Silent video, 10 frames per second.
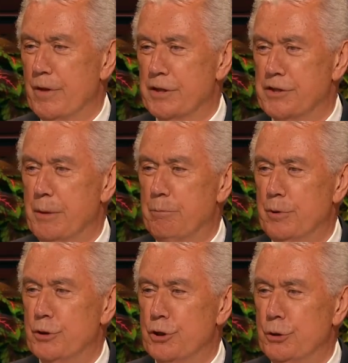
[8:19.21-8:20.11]
the
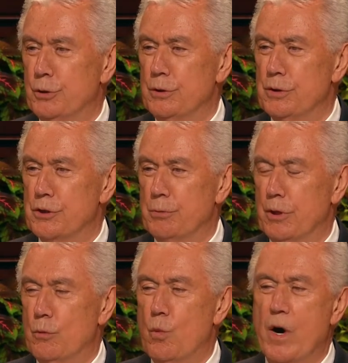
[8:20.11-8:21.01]
simple tunes
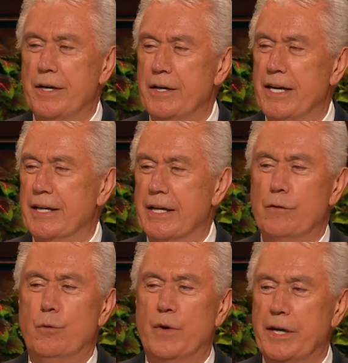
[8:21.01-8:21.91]
will one day
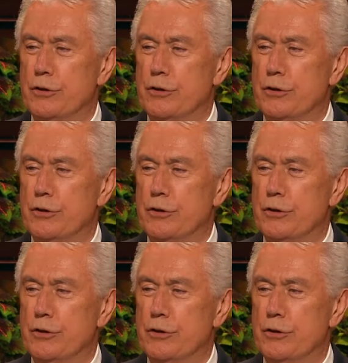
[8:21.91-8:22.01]
give way